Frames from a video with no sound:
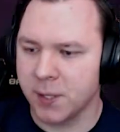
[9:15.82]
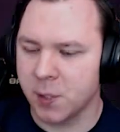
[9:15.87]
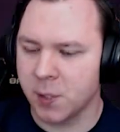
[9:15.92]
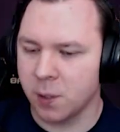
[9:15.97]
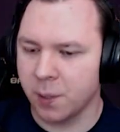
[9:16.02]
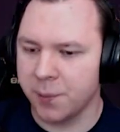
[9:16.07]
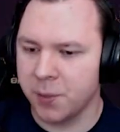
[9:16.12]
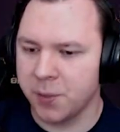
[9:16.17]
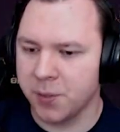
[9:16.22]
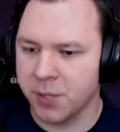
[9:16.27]
to
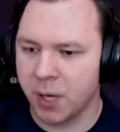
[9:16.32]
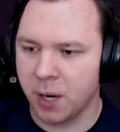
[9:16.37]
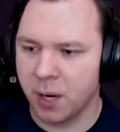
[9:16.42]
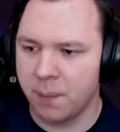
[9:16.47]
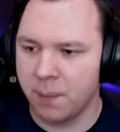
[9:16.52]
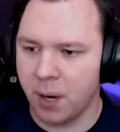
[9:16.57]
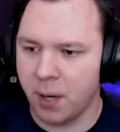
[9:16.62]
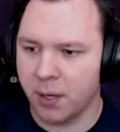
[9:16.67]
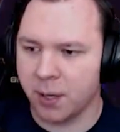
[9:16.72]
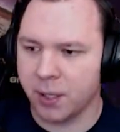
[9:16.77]
be using our
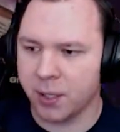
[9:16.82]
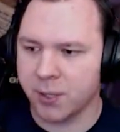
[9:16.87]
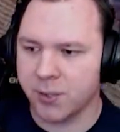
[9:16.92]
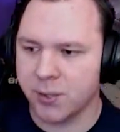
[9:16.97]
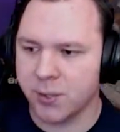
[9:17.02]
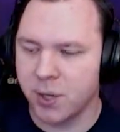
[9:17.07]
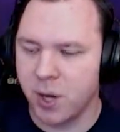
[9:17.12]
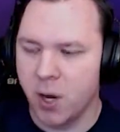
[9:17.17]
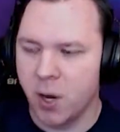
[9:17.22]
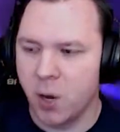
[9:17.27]
Monarchs,
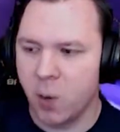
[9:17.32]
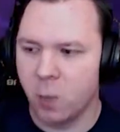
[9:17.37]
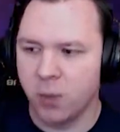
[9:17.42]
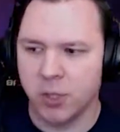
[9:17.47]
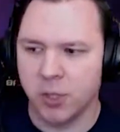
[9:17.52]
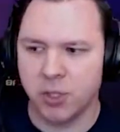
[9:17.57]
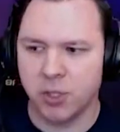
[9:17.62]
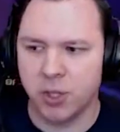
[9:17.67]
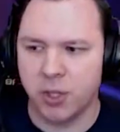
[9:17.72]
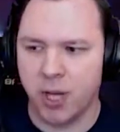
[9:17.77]
which
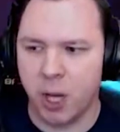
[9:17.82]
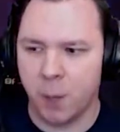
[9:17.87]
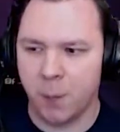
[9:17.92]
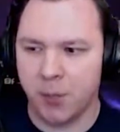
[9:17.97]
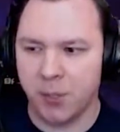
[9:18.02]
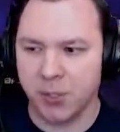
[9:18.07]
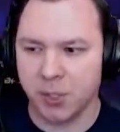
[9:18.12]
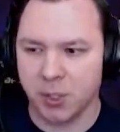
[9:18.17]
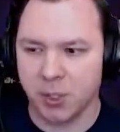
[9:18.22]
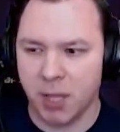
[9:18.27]
should help
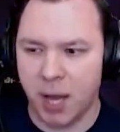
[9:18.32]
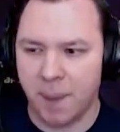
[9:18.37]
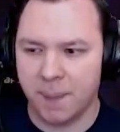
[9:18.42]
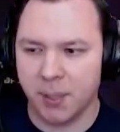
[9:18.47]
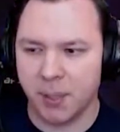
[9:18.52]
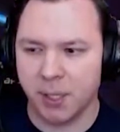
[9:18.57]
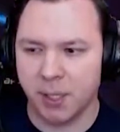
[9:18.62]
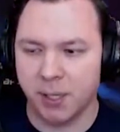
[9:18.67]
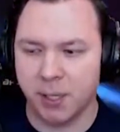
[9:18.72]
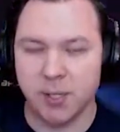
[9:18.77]
us a lot,
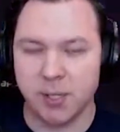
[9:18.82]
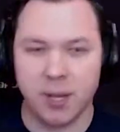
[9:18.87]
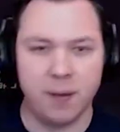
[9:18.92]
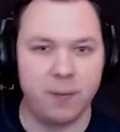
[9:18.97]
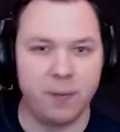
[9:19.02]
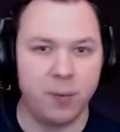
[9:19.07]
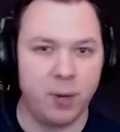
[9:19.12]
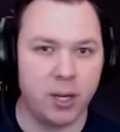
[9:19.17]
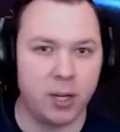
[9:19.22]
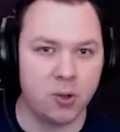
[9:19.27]
because if
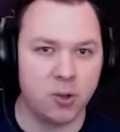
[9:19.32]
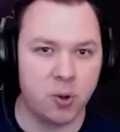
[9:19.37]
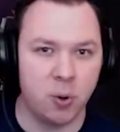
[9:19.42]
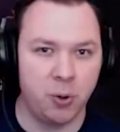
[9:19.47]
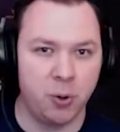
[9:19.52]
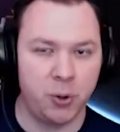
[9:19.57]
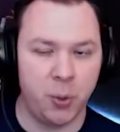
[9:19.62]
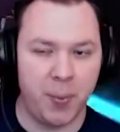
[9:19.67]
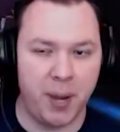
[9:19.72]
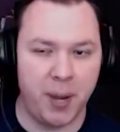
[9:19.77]
we control
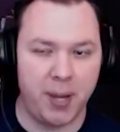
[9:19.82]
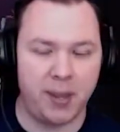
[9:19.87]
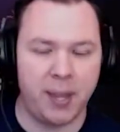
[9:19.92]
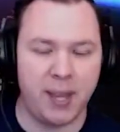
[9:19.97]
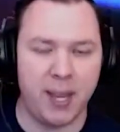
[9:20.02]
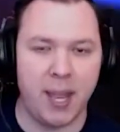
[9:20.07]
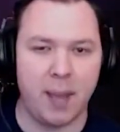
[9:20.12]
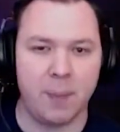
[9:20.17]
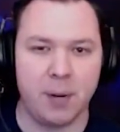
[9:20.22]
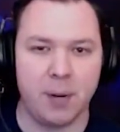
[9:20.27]
domain, they
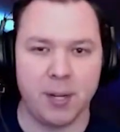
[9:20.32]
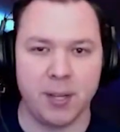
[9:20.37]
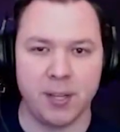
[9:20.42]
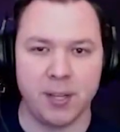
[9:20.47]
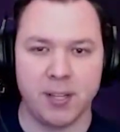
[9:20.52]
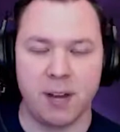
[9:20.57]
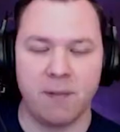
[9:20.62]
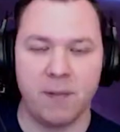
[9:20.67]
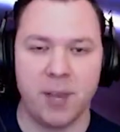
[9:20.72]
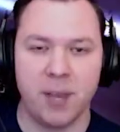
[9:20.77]
can't bring things
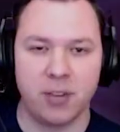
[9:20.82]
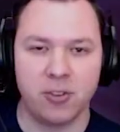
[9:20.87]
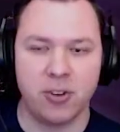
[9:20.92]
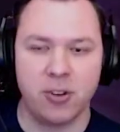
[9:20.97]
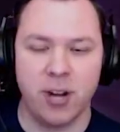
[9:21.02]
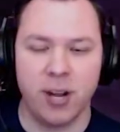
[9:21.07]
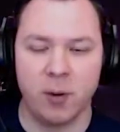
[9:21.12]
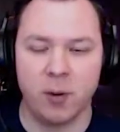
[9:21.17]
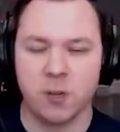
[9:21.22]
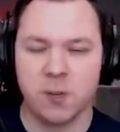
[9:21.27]
out from the extra
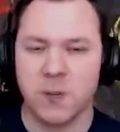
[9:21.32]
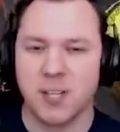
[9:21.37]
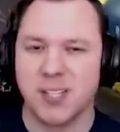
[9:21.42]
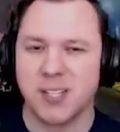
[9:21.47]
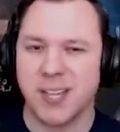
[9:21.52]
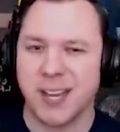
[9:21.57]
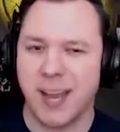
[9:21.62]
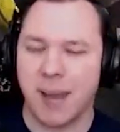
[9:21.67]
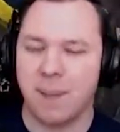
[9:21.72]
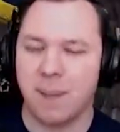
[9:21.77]
deck, which means they
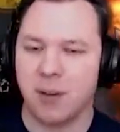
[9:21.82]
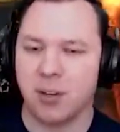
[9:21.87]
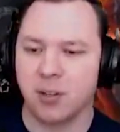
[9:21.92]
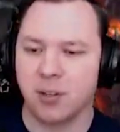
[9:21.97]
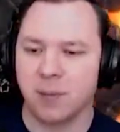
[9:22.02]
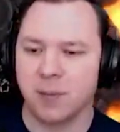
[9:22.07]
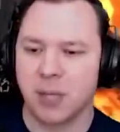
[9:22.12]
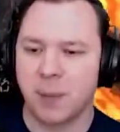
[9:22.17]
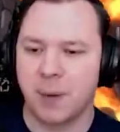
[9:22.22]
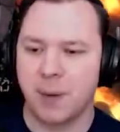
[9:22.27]
can't pendulum
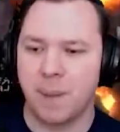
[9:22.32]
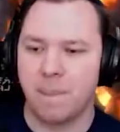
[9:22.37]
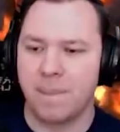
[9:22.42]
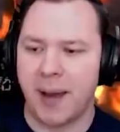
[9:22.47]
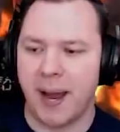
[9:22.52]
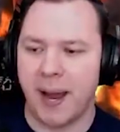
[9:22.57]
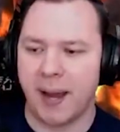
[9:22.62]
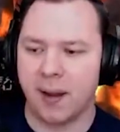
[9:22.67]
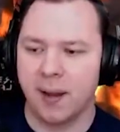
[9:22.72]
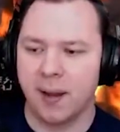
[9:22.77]
summon
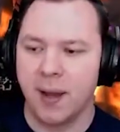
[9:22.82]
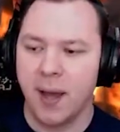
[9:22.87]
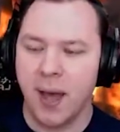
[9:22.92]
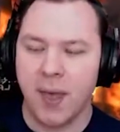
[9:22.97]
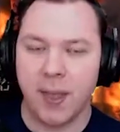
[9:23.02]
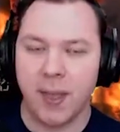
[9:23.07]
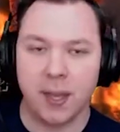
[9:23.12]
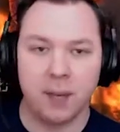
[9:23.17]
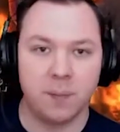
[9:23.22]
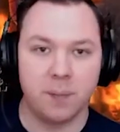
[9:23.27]
back.
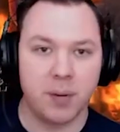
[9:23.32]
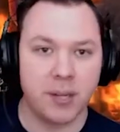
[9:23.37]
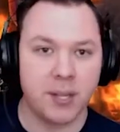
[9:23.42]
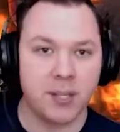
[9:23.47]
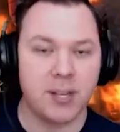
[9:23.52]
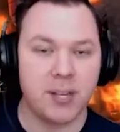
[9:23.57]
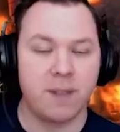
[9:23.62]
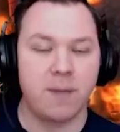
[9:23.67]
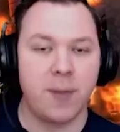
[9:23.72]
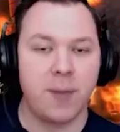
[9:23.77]
They can bring things
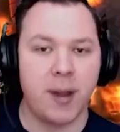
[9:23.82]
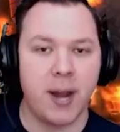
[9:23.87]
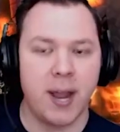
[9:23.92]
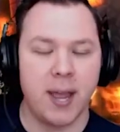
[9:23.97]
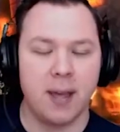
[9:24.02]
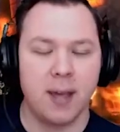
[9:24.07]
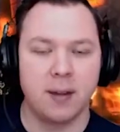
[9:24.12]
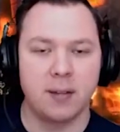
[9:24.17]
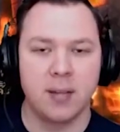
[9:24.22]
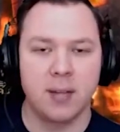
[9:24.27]
out from their
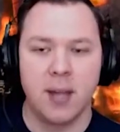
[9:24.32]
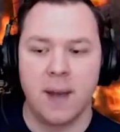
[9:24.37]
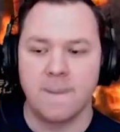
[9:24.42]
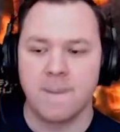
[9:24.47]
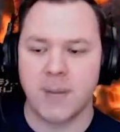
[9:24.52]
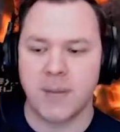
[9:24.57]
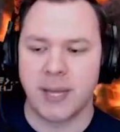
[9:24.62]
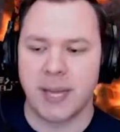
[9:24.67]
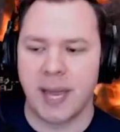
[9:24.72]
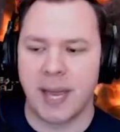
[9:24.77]
hand,
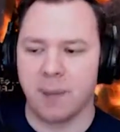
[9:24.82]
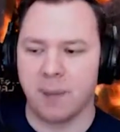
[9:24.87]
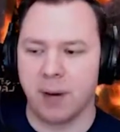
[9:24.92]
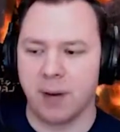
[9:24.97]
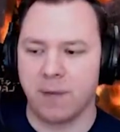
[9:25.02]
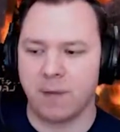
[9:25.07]
but they can't bring it from the